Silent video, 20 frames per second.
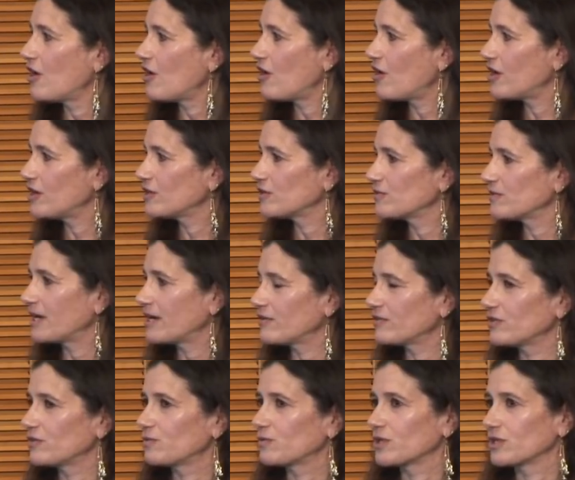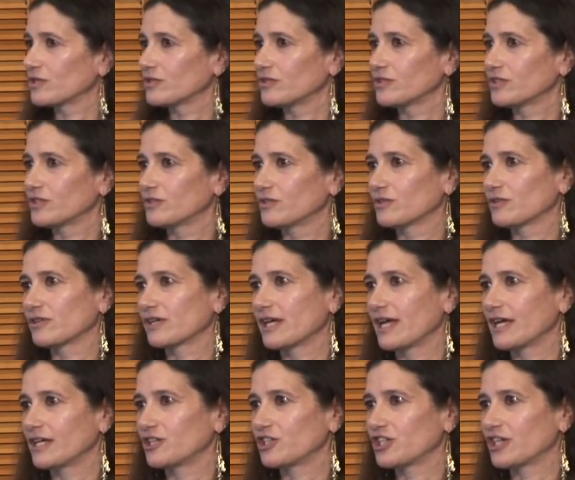all around the world to
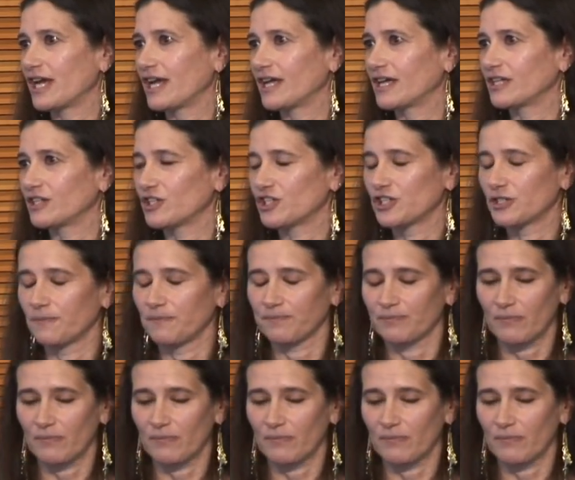create change.